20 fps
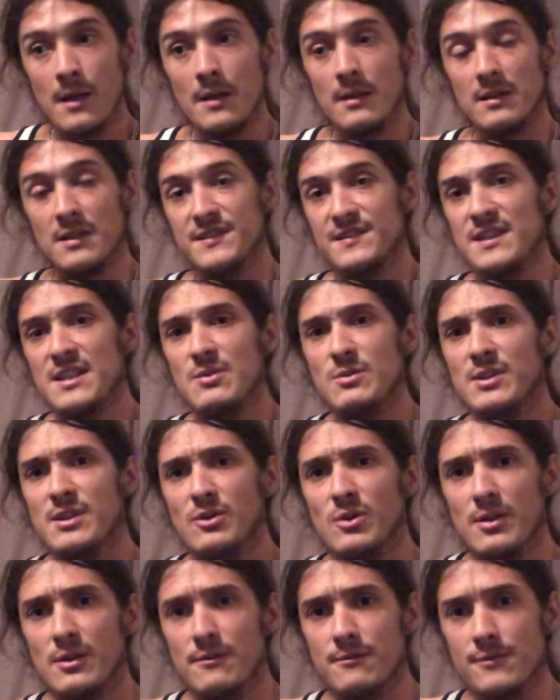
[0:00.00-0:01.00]
let's say you
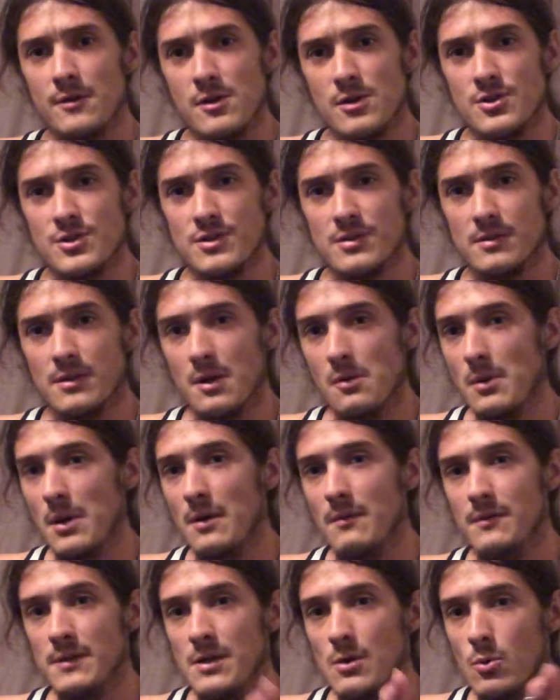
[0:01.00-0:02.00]
integrate a function
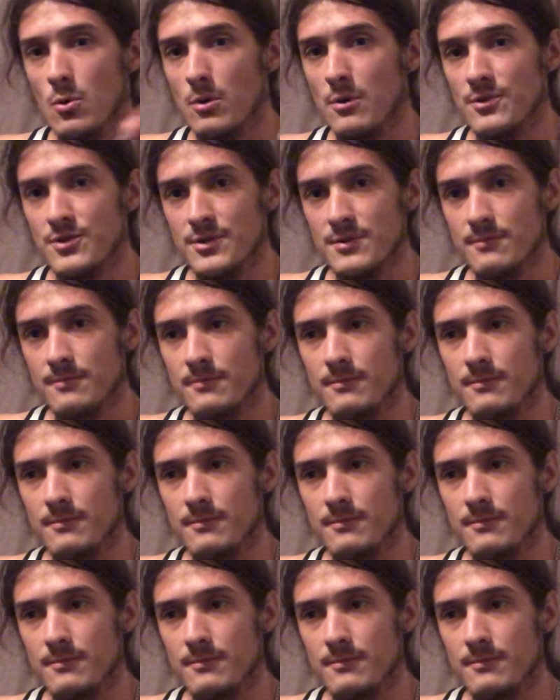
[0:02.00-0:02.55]
around the origin.